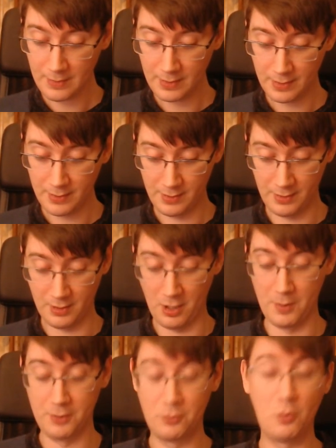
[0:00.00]
you know, it's
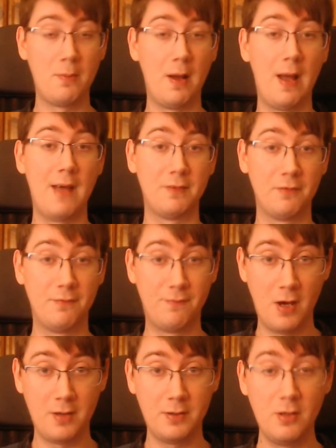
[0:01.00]
all about having fun
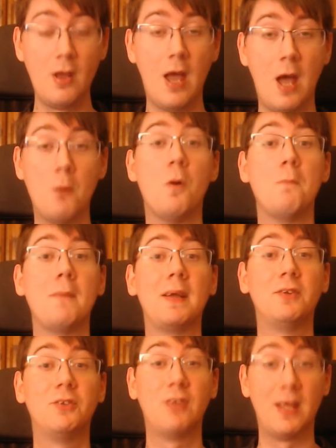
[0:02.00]
and what makes
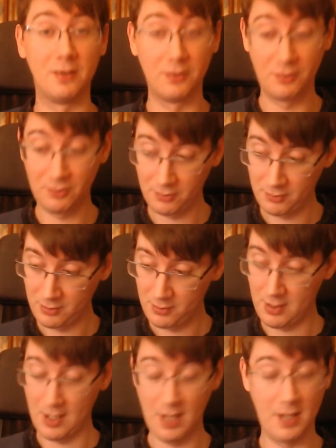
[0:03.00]
sense.
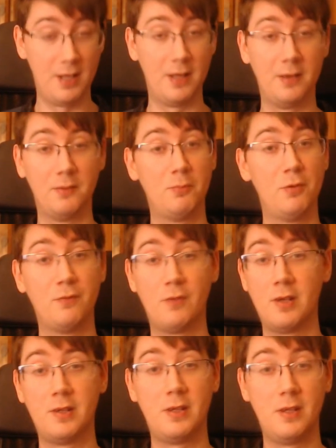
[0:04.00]
And
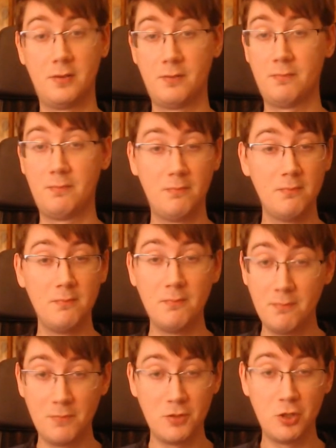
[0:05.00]
provided
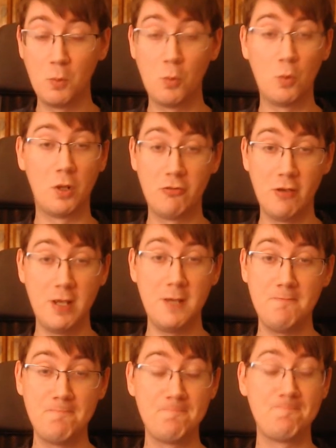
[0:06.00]
you all agree,
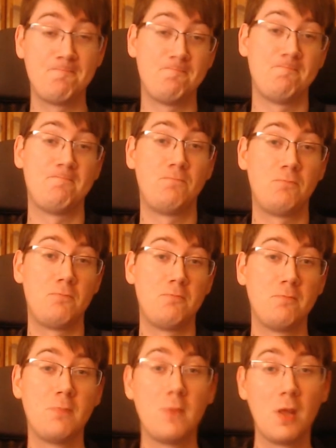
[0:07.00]

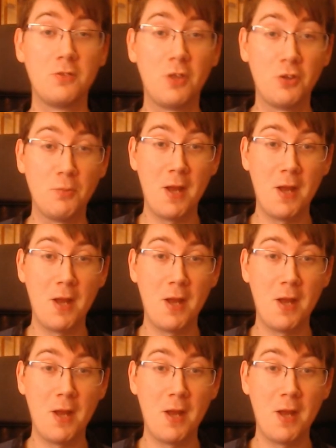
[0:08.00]
doesn't matter.